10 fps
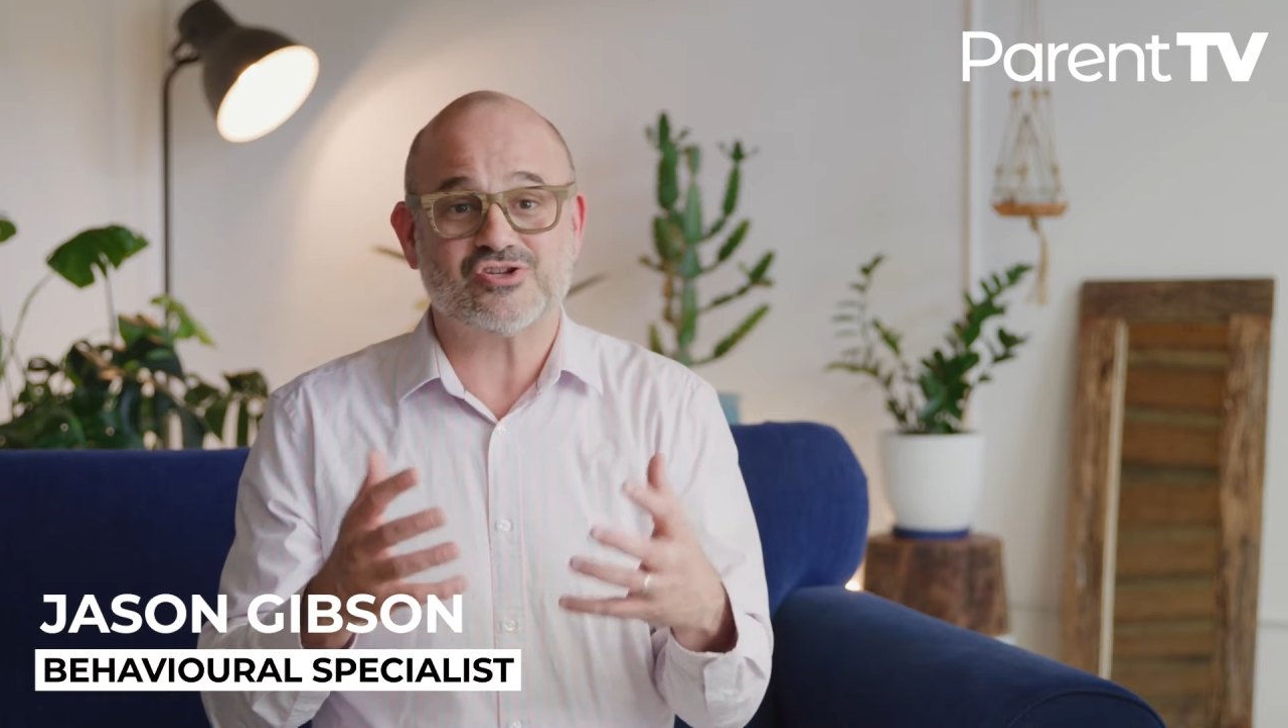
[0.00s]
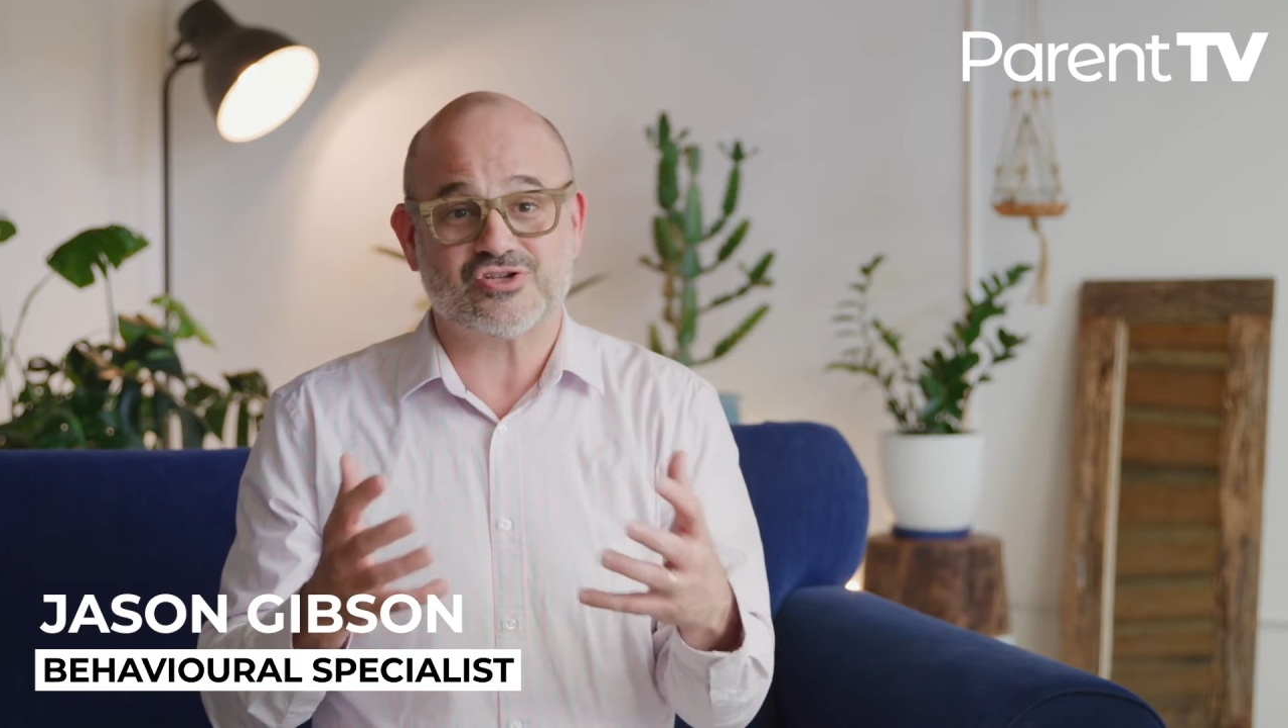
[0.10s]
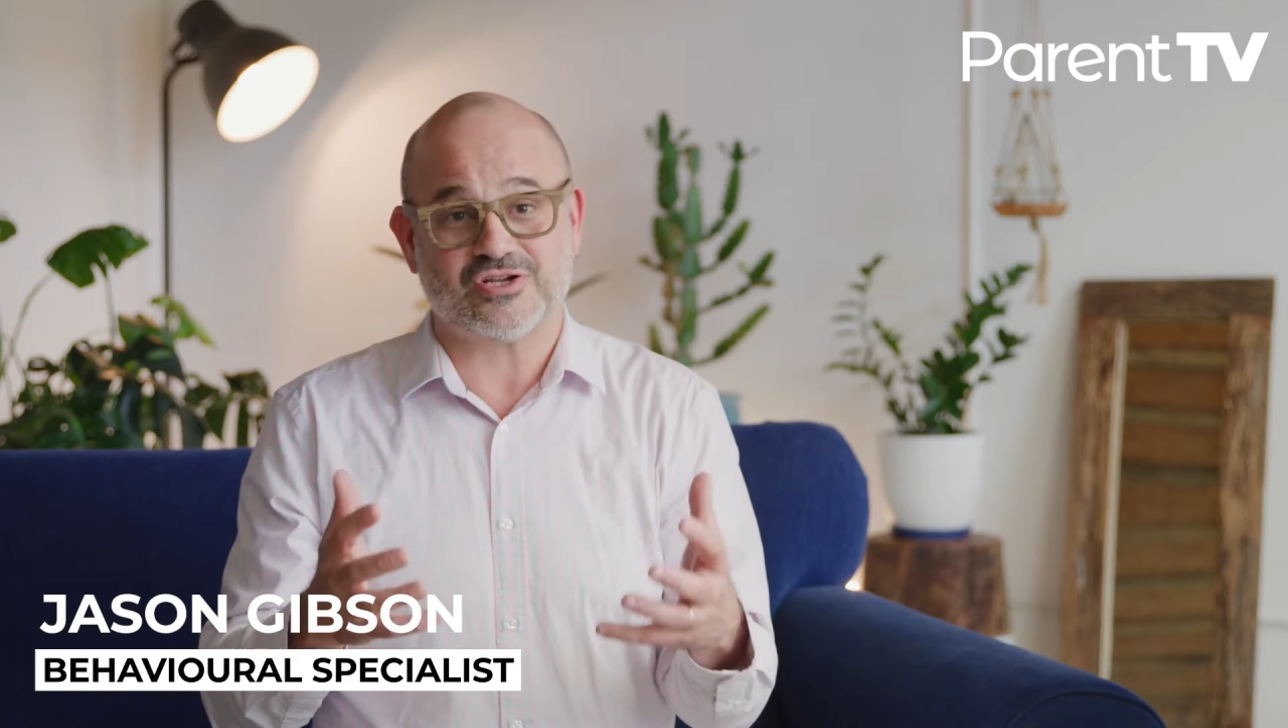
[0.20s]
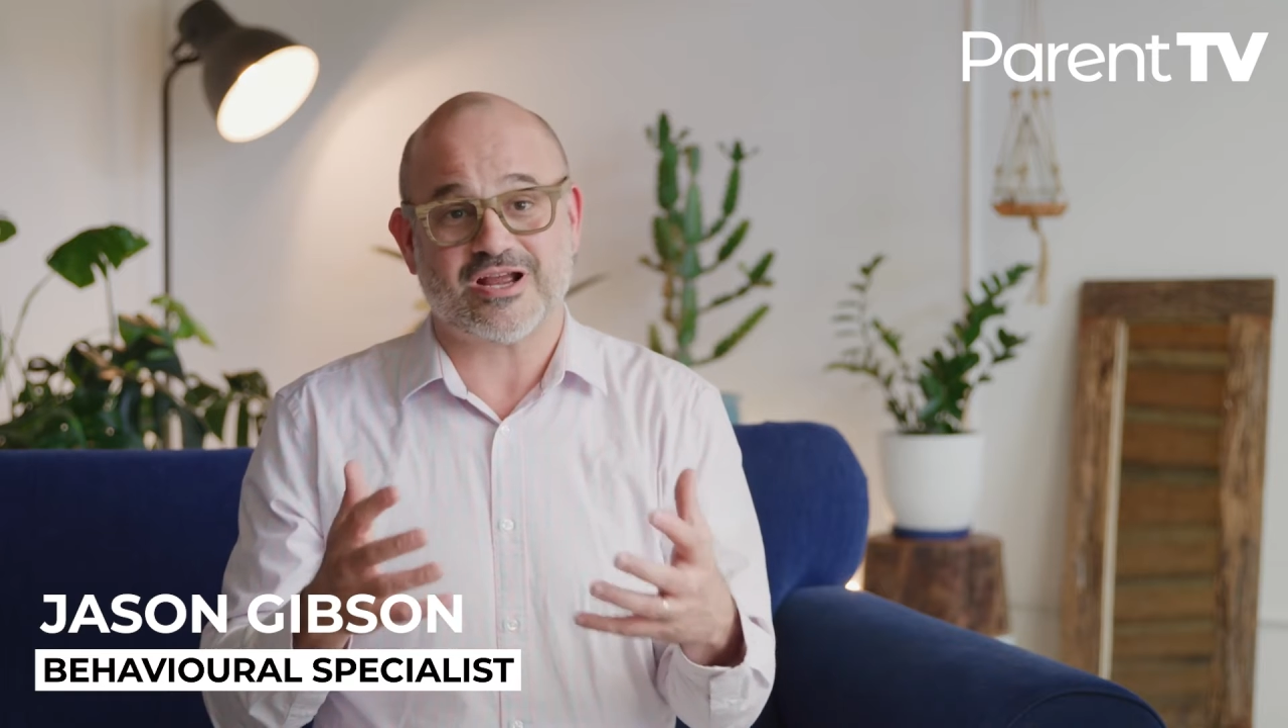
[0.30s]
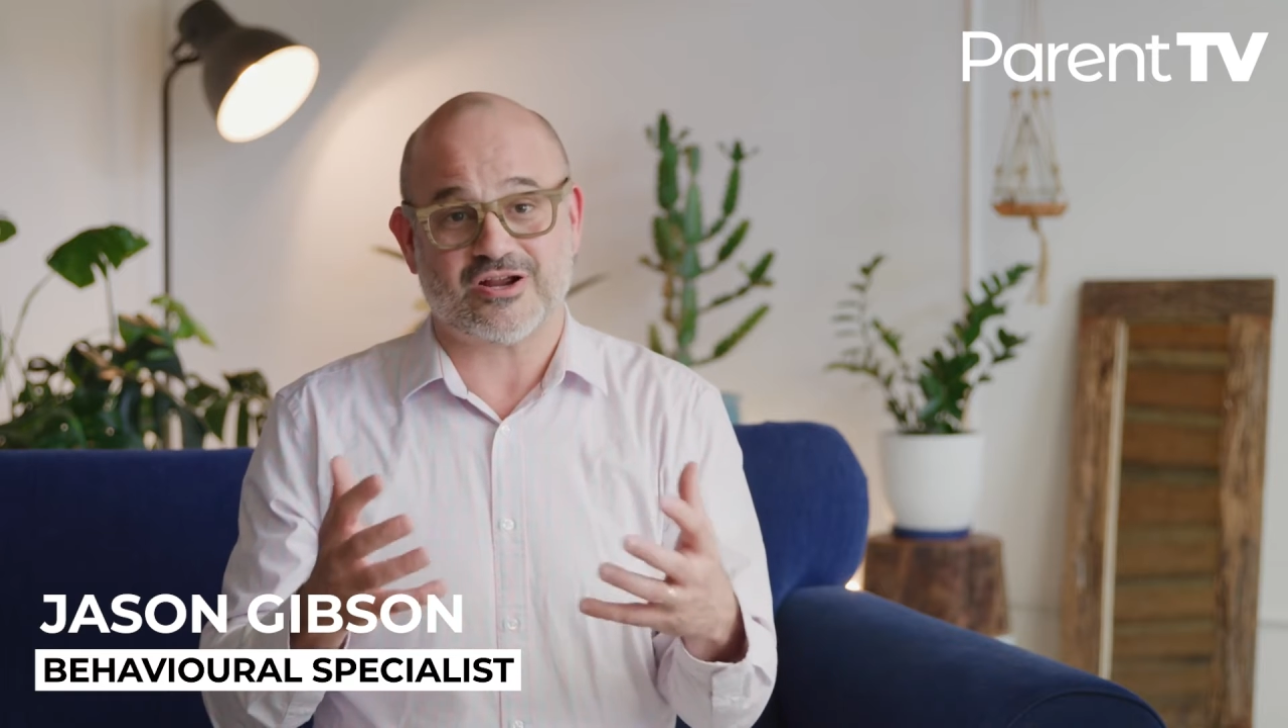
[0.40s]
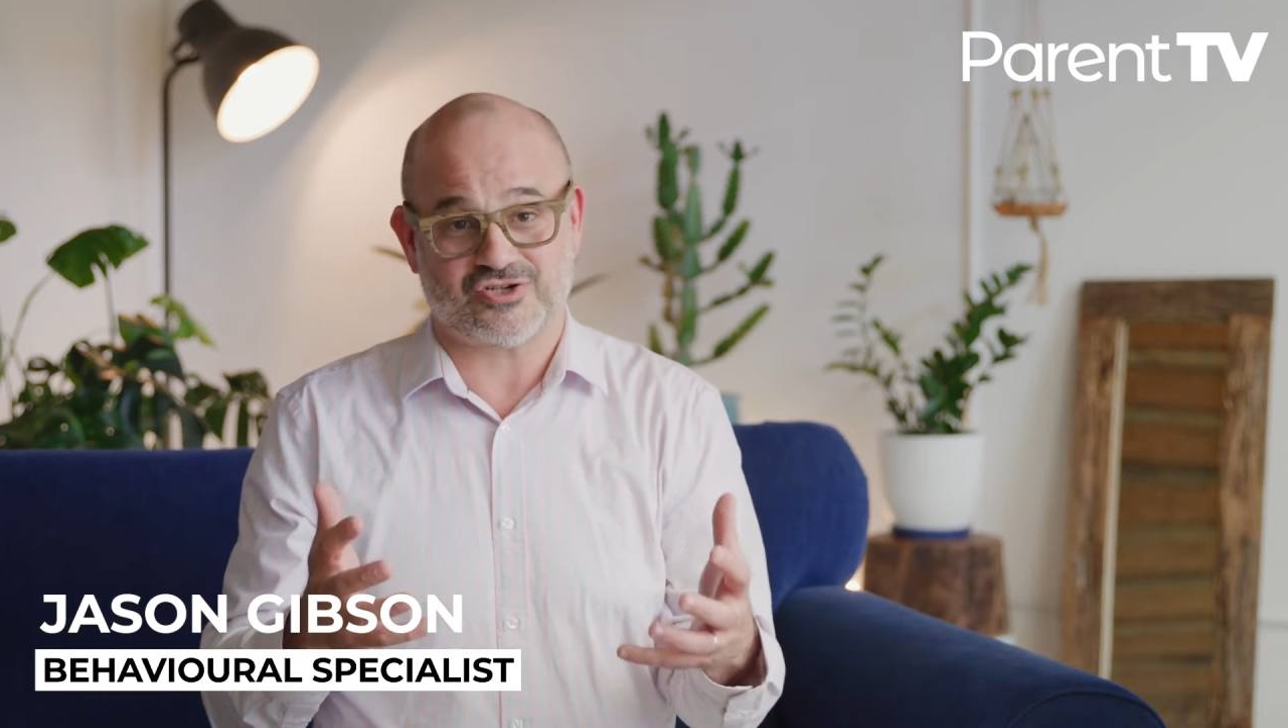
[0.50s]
should I or